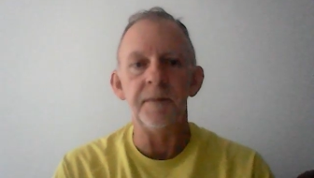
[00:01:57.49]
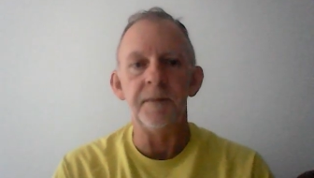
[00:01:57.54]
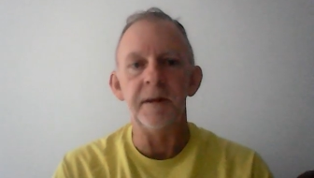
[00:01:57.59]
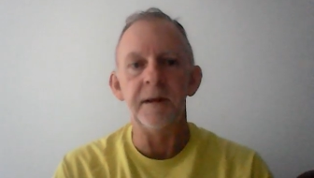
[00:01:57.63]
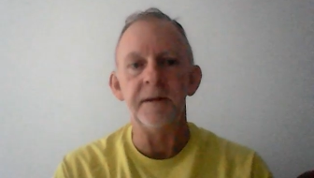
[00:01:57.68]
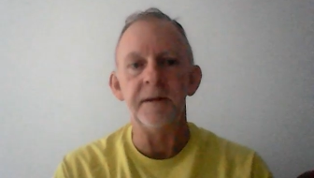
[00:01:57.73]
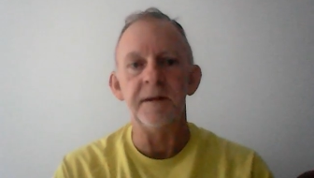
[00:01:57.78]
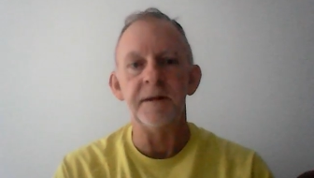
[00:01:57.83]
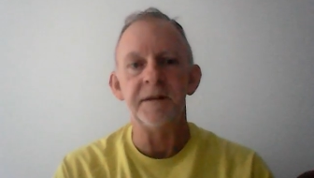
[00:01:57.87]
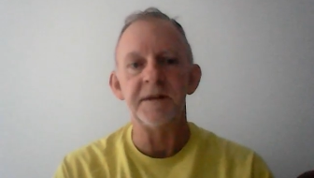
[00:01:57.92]

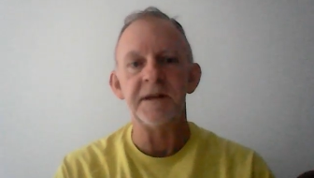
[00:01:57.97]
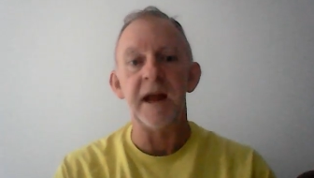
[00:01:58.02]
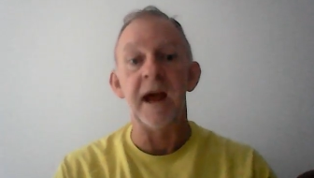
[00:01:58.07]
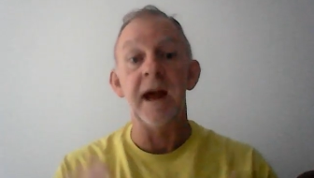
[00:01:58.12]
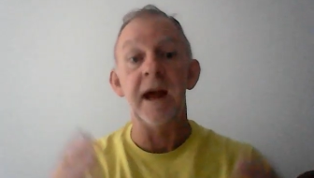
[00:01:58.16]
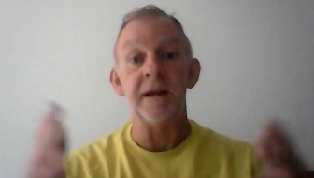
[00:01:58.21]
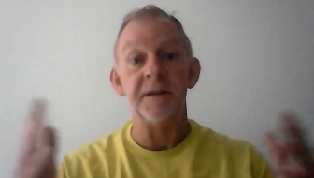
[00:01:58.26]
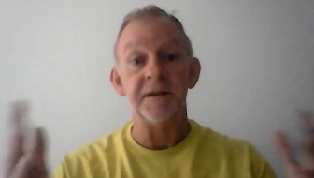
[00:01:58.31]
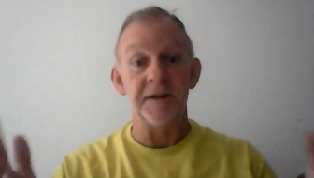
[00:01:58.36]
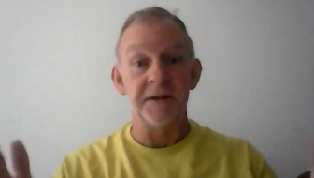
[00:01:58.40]
the, the
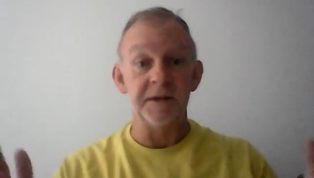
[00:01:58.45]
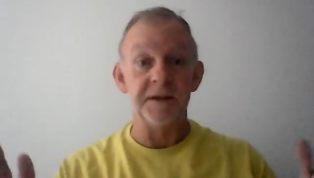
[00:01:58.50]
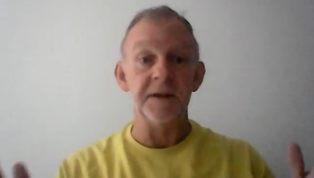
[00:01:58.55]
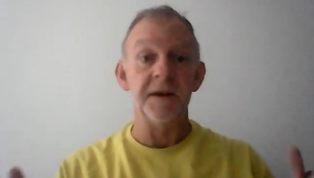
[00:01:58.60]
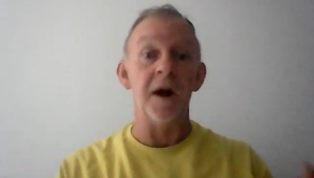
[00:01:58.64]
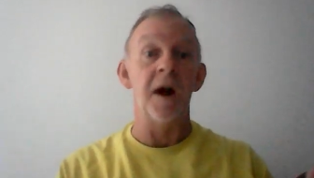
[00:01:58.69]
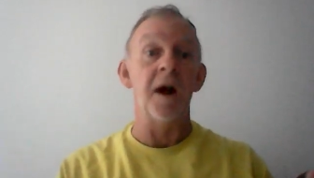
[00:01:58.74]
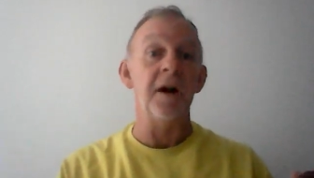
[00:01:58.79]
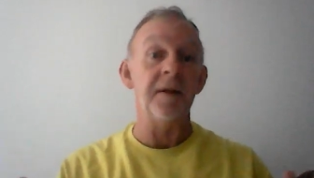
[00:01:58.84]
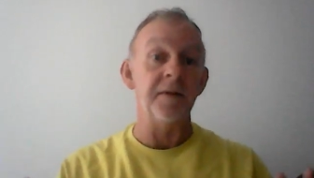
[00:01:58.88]
size
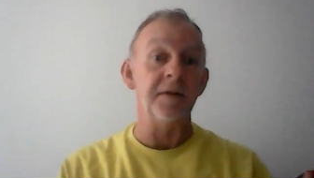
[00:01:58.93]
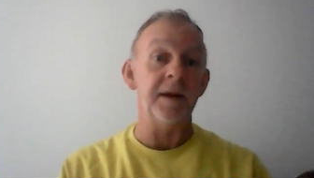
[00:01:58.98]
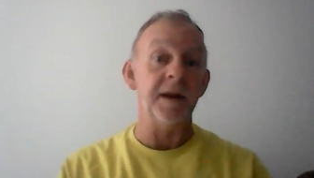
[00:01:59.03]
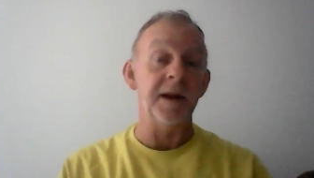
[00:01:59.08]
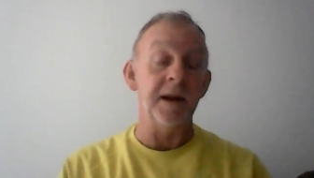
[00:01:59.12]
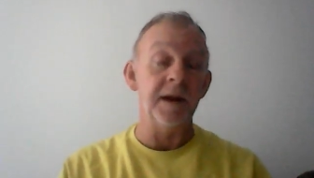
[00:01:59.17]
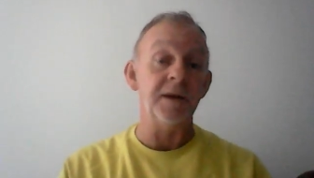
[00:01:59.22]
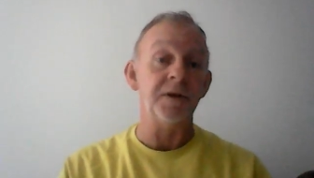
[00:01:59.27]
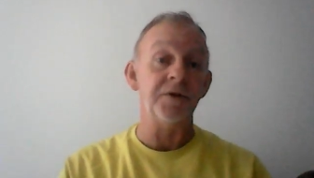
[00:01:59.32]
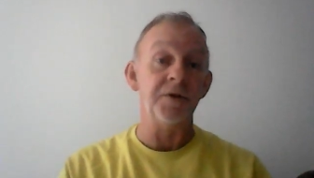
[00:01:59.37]
is not
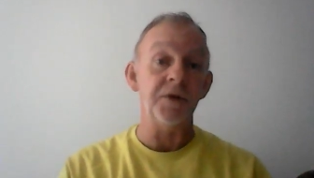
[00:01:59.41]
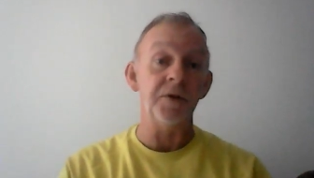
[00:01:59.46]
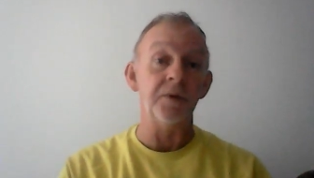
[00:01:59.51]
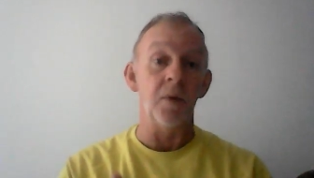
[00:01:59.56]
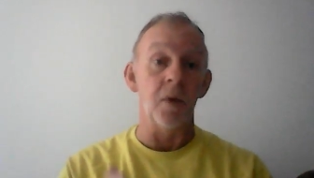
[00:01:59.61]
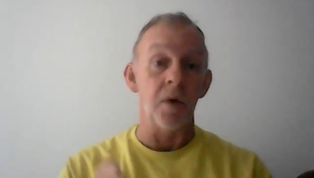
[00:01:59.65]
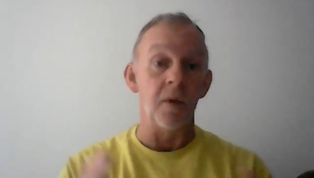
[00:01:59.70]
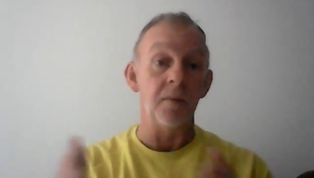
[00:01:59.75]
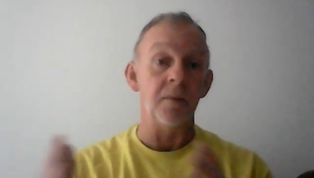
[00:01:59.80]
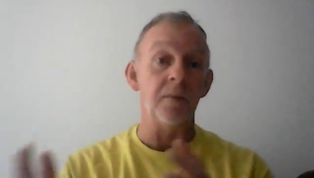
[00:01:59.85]
the
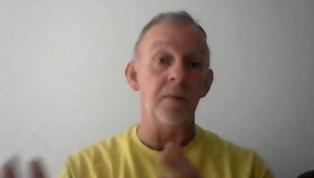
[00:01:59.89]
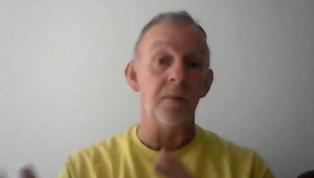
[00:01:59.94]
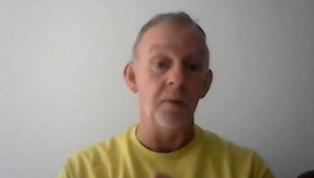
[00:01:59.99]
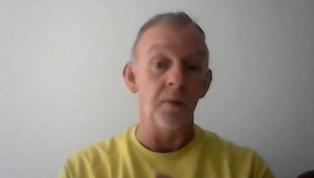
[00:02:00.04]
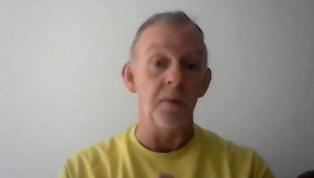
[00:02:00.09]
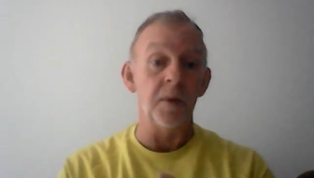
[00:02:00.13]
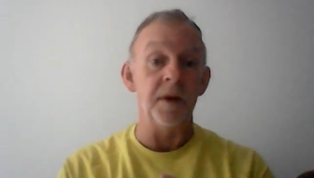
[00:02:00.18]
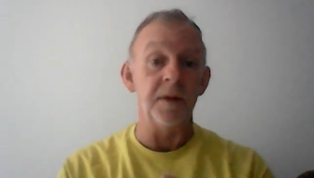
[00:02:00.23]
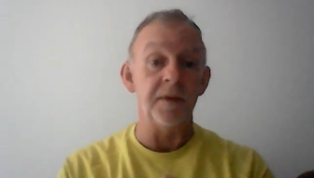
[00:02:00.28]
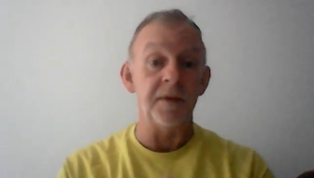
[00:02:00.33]
issue on,
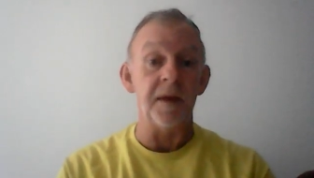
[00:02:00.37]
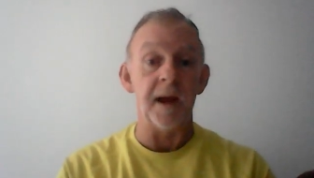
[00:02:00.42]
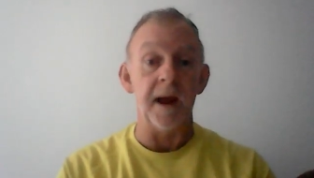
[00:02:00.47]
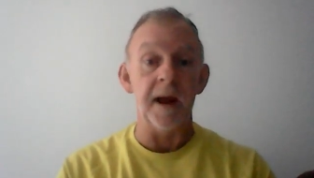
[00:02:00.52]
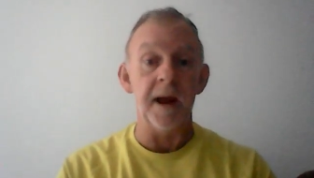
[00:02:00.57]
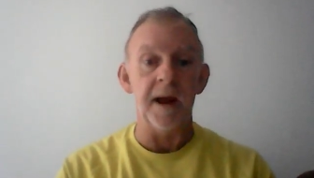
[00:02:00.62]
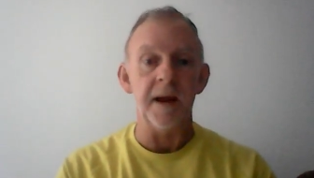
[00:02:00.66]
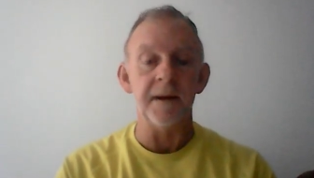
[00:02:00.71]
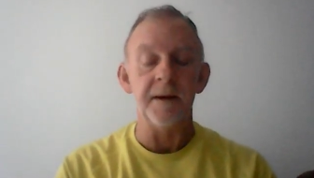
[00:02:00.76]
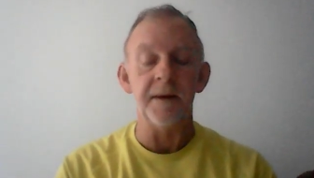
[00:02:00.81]
with
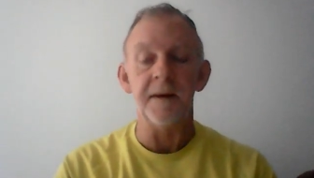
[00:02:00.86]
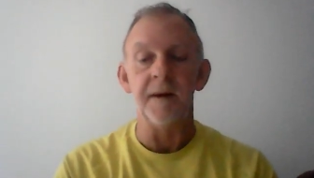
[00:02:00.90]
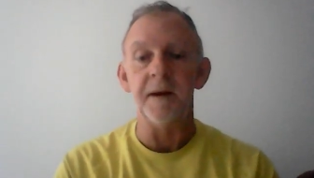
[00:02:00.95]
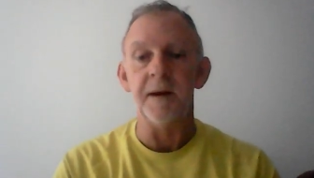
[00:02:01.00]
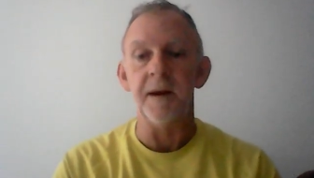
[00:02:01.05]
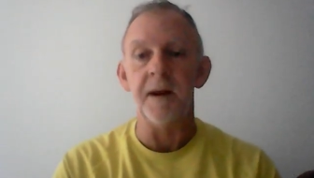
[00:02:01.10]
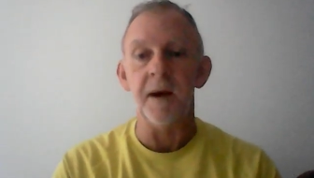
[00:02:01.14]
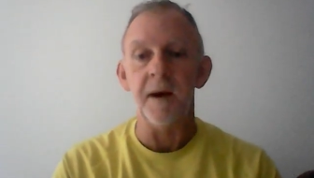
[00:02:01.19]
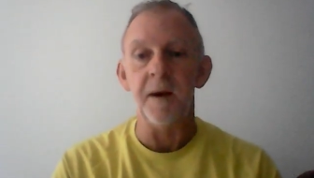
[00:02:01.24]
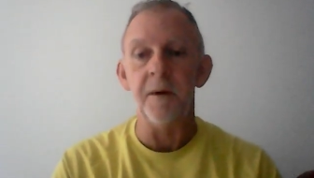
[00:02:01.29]
that.
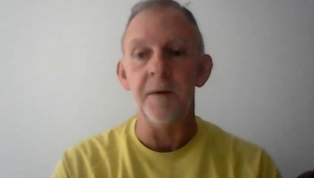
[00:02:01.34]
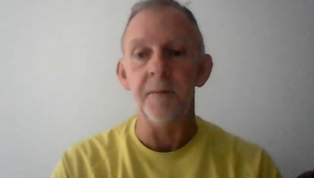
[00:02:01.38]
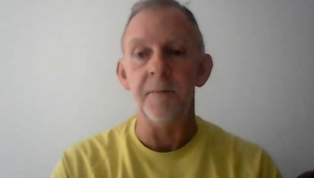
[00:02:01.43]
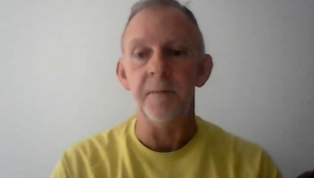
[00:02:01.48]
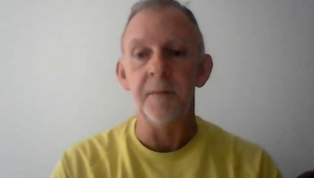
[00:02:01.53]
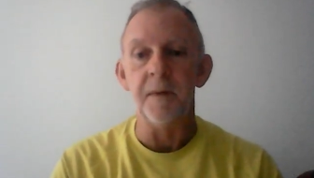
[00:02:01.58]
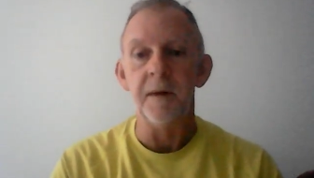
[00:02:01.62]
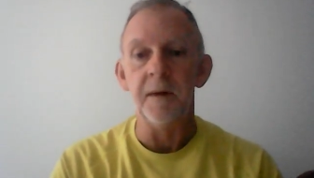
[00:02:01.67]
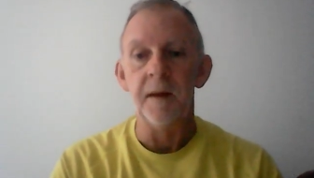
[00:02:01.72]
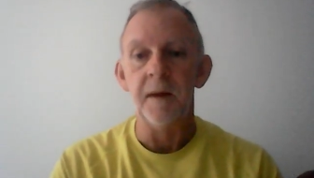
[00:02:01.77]
And I hope